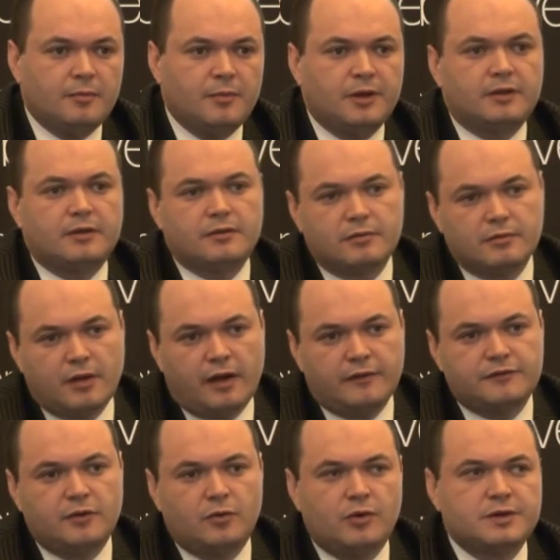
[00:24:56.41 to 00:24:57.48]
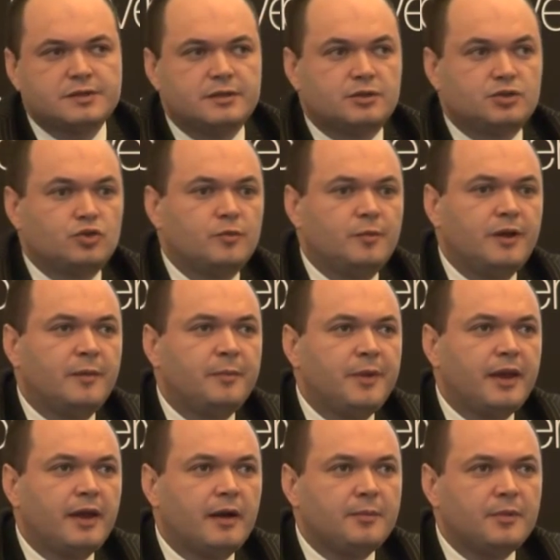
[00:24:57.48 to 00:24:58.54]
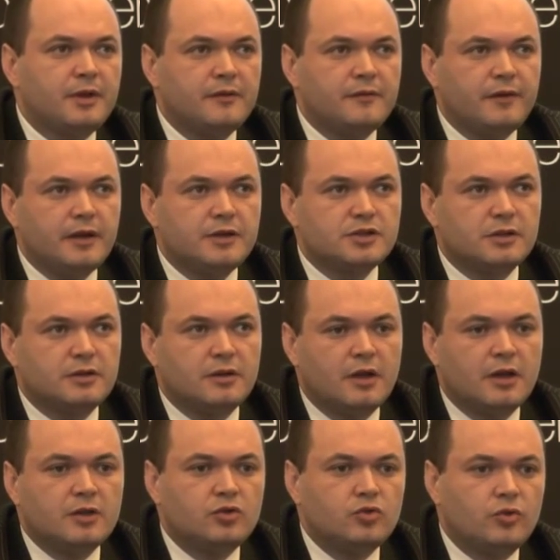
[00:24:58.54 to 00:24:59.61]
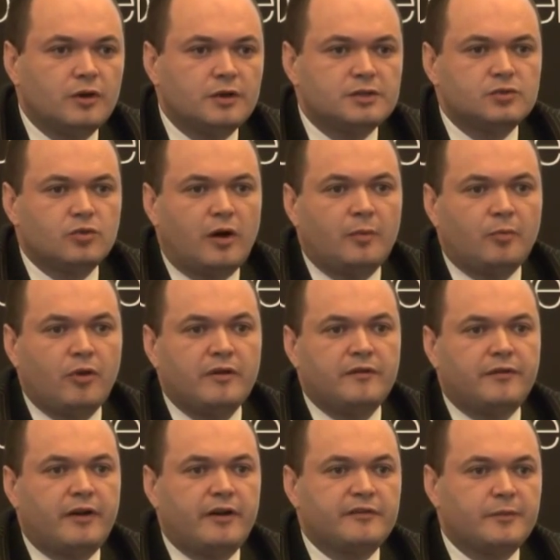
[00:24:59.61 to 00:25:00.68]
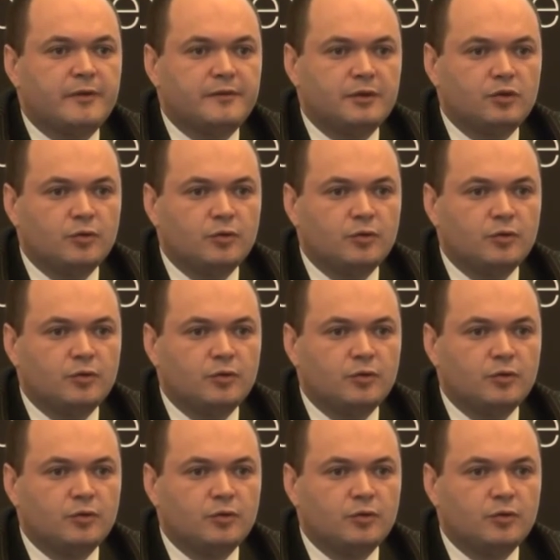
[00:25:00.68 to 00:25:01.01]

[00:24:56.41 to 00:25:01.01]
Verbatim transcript: but afterwards there should be a pickup in inflation towards 1.5, maybe